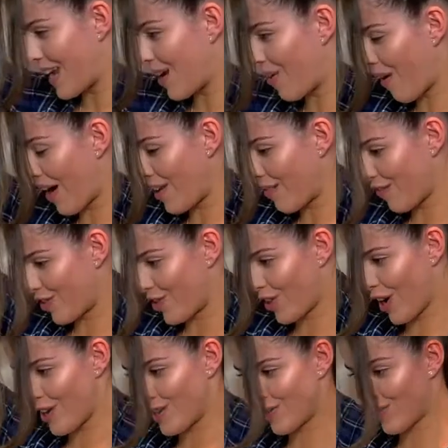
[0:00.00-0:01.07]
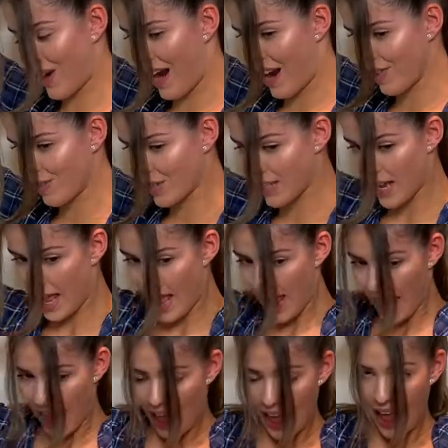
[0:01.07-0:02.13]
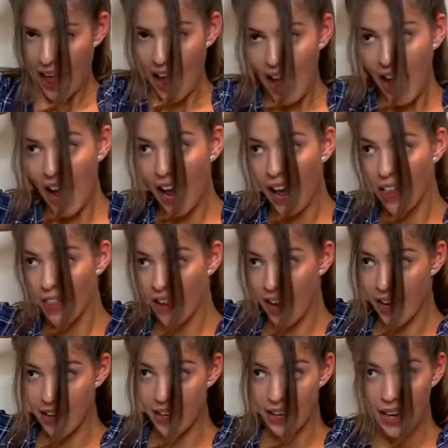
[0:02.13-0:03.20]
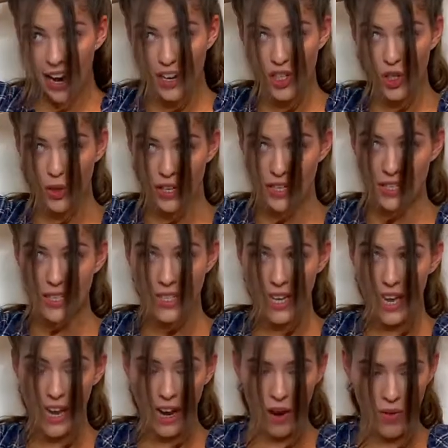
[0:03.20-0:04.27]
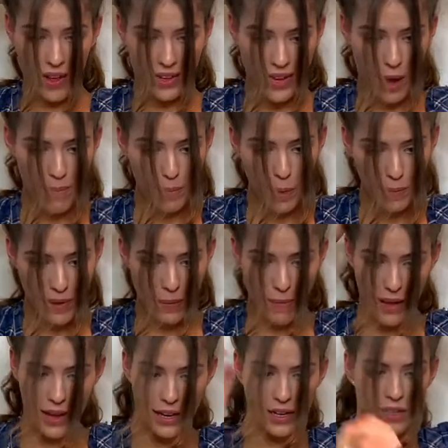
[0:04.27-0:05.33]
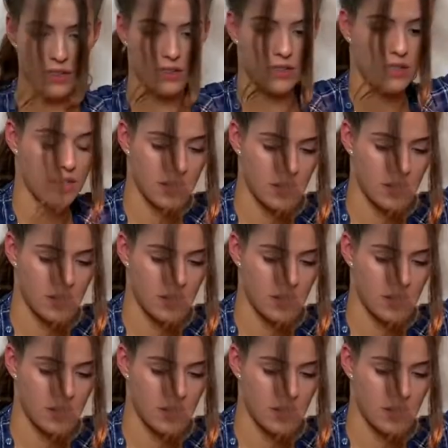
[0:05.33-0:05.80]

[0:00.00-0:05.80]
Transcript: take quite a few goes round. And then, as you can see, I'll then get a bobby pin,